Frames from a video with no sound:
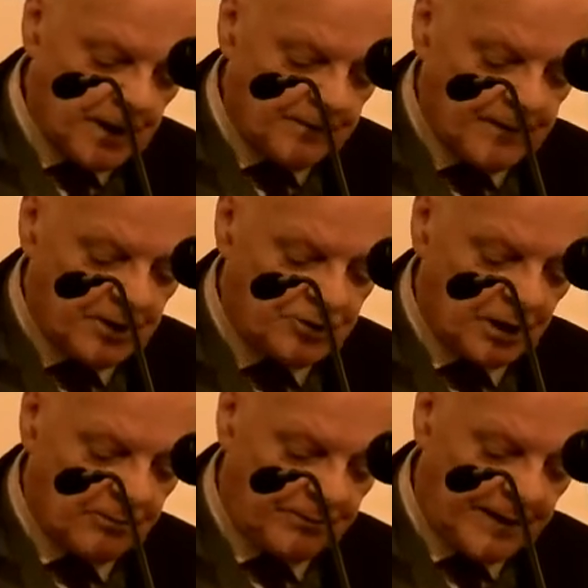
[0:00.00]
And they
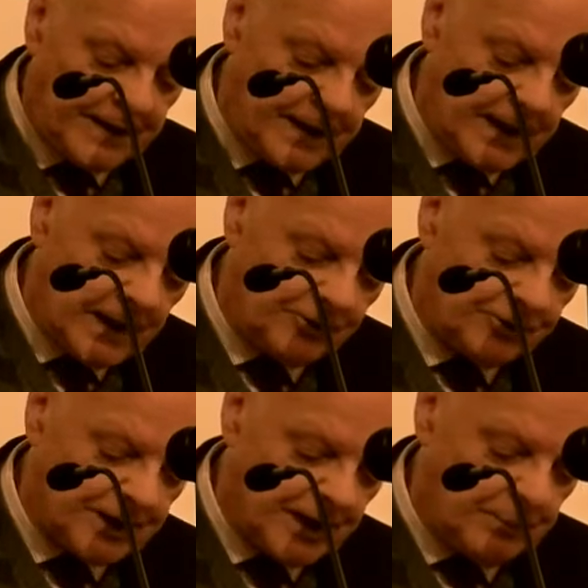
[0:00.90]
shall fight
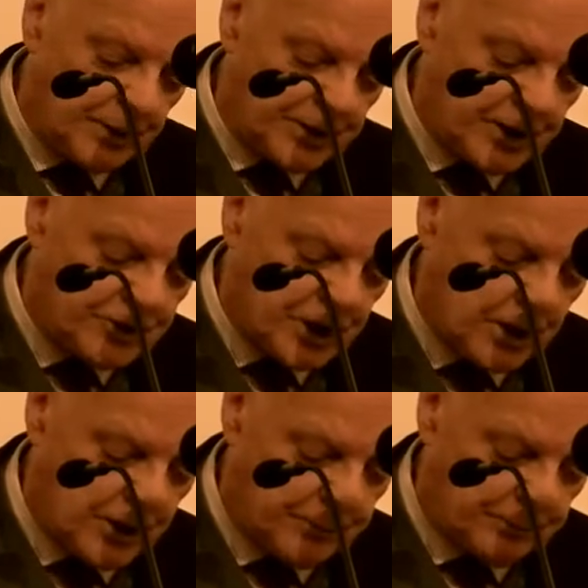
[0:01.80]
against thee, but they shall
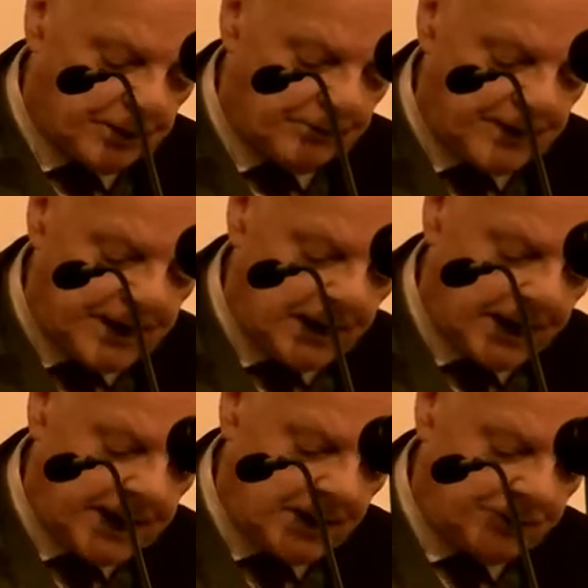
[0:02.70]
not prevail
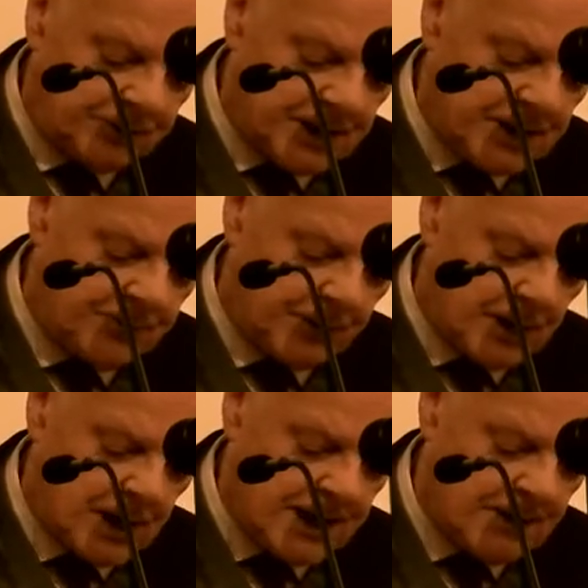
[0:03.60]
against thee, for
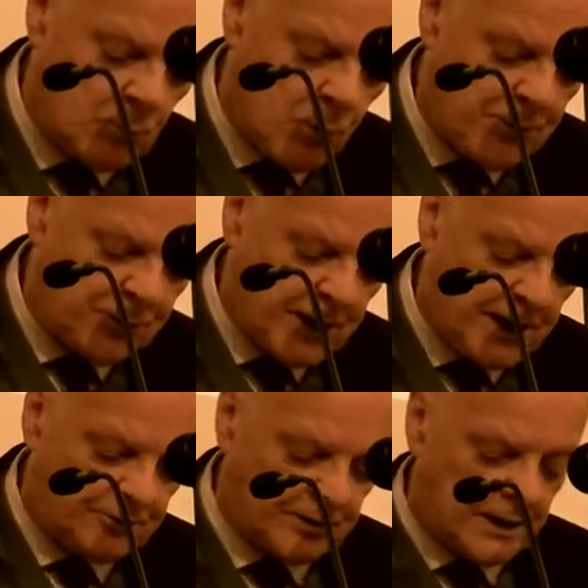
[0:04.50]
I am with
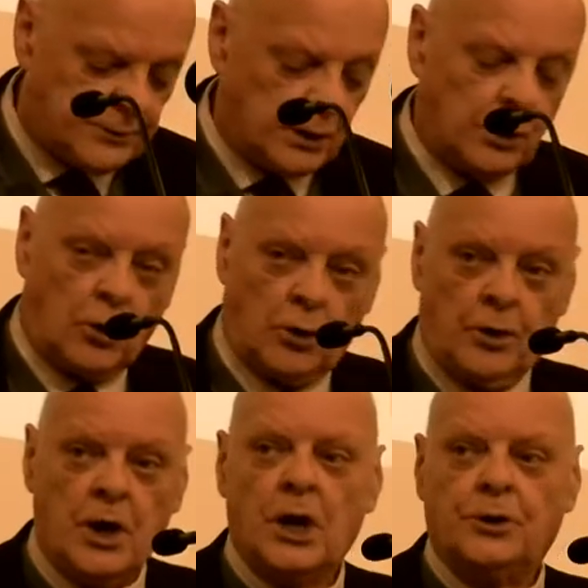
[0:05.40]
thee, saith the
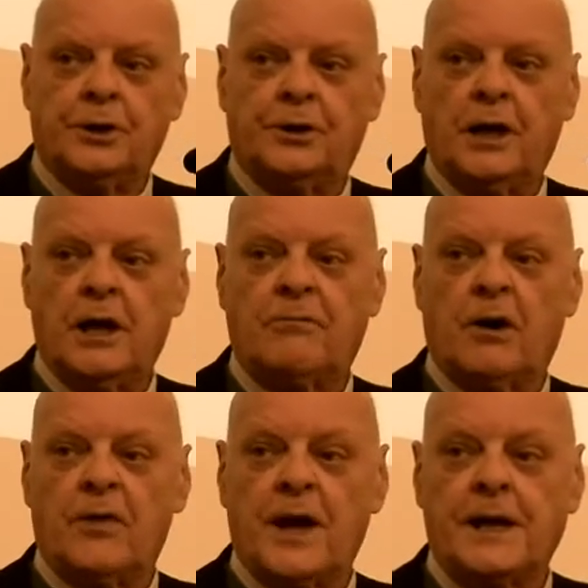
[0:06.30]
Lord, to
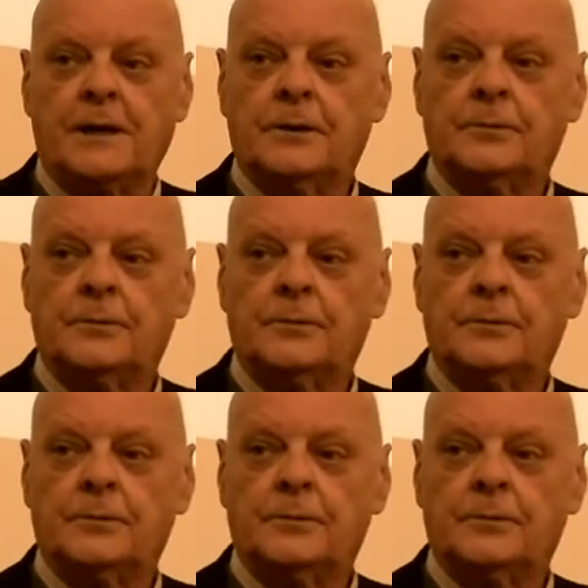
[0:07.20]
deliver thee.